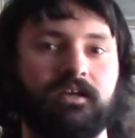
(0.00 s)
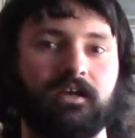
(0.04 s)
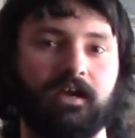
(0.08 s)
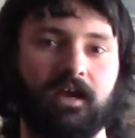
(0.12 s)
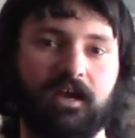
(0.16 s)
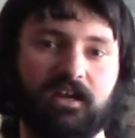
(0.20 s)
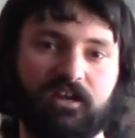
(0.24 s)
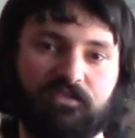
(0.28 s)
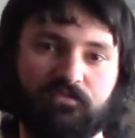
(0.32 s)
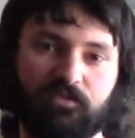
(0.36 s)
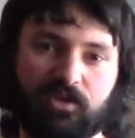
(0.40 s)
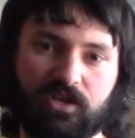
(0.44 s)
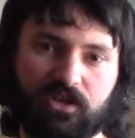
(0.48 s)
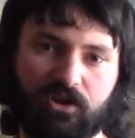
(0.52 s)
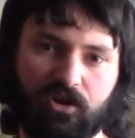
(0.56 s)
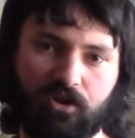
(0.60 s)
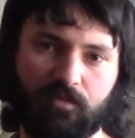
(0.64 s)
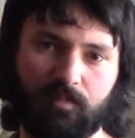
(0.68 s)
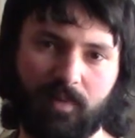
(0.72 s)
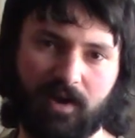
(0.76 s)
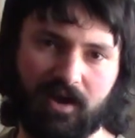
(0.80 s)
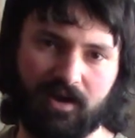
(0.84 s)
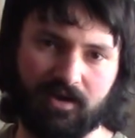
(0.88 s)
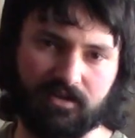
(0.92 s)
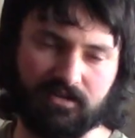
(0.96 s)
And if we go
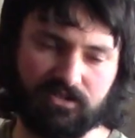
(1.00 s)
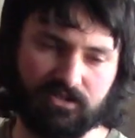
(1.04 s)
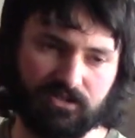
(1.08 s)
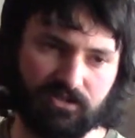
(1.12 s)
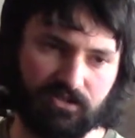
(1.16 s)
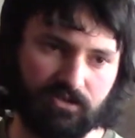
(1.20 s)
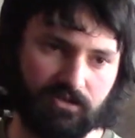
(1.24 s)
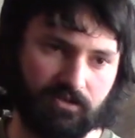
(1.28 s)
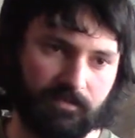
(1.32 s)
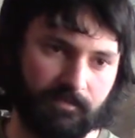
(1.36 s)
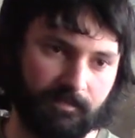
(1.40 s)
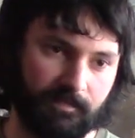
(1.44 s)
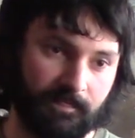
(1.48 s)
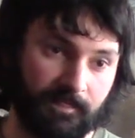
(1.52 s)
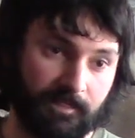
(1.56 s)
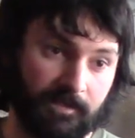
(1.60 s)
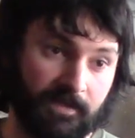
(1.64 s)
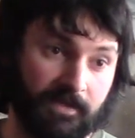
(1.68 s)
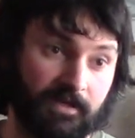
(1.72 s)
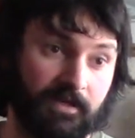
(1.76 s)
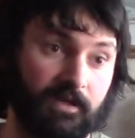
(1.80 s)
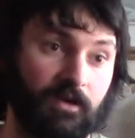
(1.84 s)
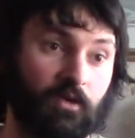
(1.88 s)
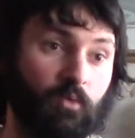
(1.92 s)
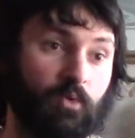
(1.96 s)
back to
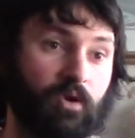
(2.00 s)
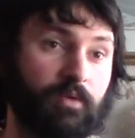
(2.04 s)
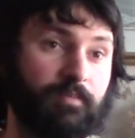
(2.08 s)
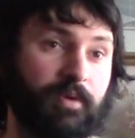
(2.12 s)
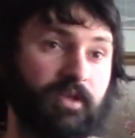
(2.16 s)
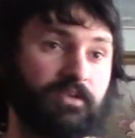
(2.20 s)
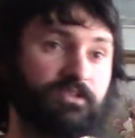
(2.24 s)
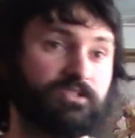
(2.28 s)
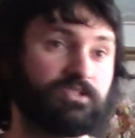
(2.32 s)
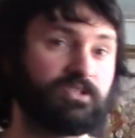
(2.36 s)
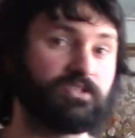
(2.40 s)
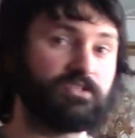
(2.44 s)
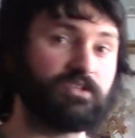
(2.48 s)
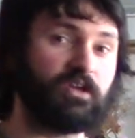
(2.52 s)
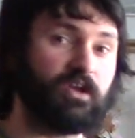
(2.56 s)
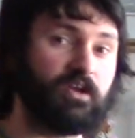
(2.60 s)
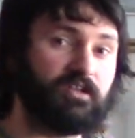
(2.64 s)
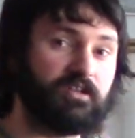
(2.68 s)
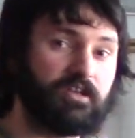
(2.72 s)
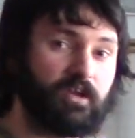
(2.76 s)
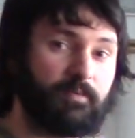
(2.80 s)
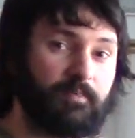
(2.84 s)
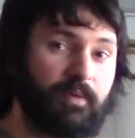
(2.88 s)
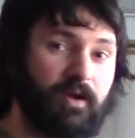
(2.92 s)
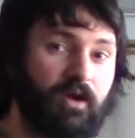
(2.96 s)
what I mentioned
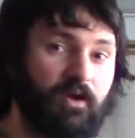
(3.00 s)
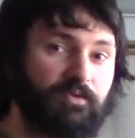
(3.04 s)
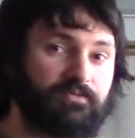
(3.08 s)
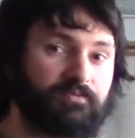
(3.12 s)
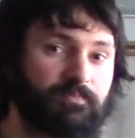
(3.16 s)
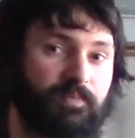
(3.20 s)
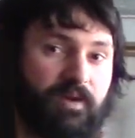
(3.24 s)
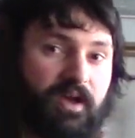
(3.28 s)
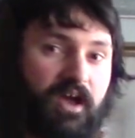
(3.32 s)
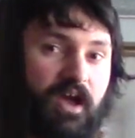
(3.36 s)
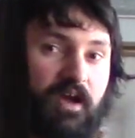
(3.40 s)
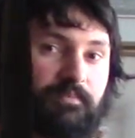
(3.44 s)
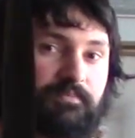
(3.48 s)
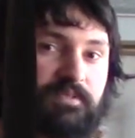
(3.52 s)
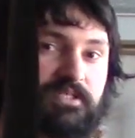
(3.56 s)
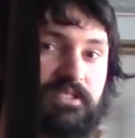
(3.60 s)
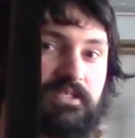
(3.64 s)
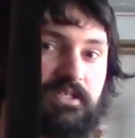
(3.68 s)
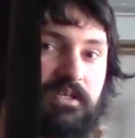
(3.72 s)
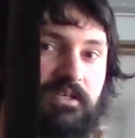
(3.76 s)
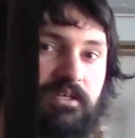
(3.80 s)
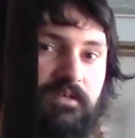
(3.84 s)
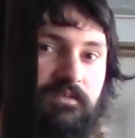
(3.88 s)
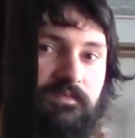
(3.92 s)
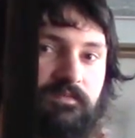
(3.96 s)
earlier about
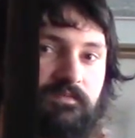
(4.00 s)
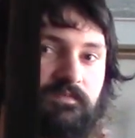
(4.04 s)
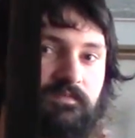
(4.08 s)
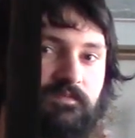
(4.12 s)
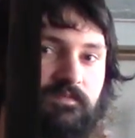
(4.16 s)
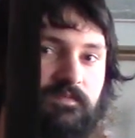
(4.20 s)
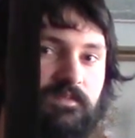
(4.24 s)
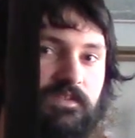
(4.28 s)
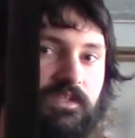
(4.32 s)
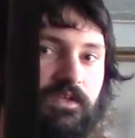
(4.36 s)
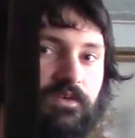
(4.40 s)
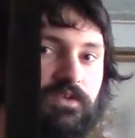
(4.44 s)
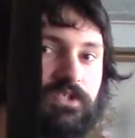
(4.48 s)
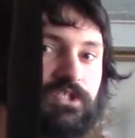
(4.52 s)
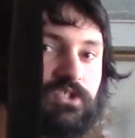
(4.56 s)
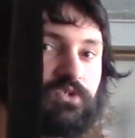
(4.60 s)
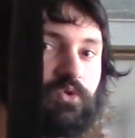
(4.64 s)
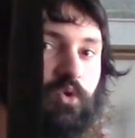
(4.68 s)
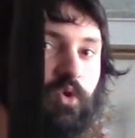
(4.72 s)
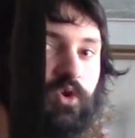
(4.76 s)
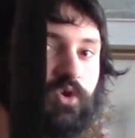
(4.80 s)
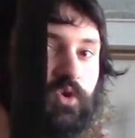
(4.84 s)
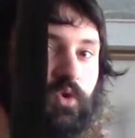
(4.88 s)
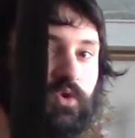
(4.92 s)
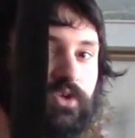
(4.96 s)
perhaps the
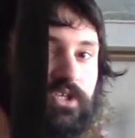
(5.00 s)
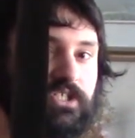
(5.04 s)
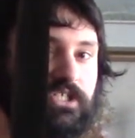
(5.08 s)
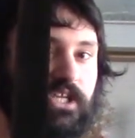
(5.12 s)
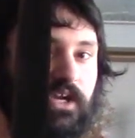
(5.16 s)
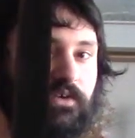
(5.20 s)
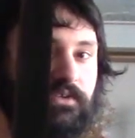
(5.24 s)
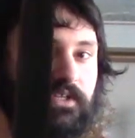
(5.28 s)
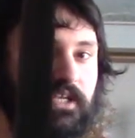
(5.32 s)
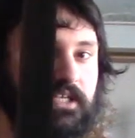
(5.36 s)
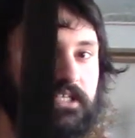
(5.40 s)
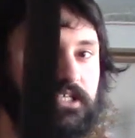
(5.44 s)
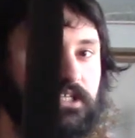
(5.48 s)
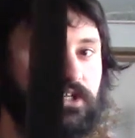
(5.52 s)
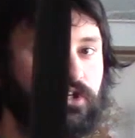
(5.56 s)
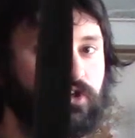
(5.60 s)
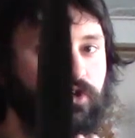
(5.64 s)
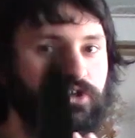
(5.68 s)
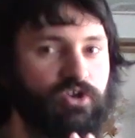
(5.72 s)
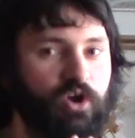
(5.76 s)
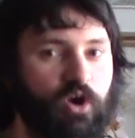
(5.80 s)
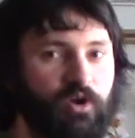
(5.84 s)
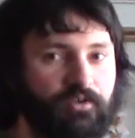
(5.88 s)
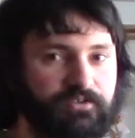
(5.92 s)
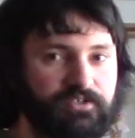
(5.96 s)
sword or shield is
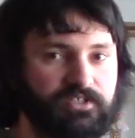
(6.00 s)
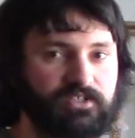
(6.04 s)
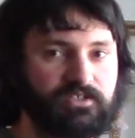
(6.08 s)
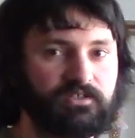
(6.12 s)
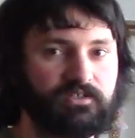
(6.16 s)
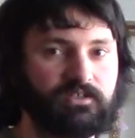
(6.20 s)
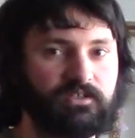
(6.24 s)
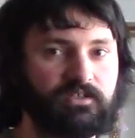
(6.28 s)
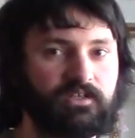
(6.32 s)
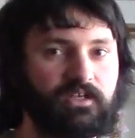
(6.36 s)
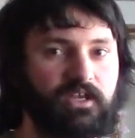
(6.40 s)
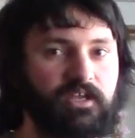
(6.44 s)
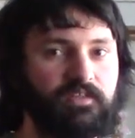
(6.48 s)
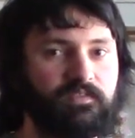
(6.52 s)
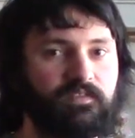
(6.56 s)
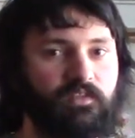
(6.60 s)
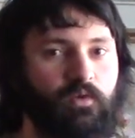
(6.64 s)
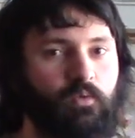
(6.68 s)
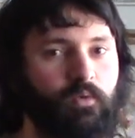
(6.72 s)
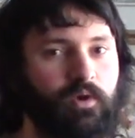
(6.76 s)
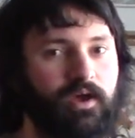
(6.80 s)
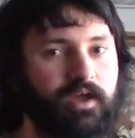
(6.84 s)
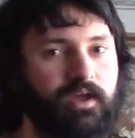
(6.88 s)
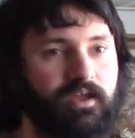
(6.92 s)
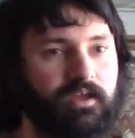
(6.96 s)
not in the
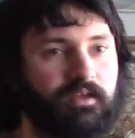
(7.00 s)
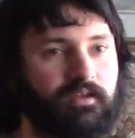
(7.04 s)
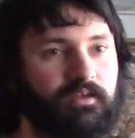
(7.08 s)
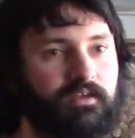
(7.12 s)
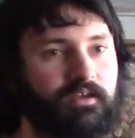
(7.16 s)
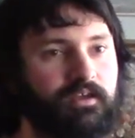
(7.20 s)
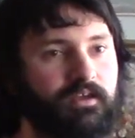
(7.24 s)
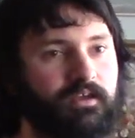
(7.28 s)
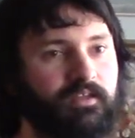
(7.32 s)
way,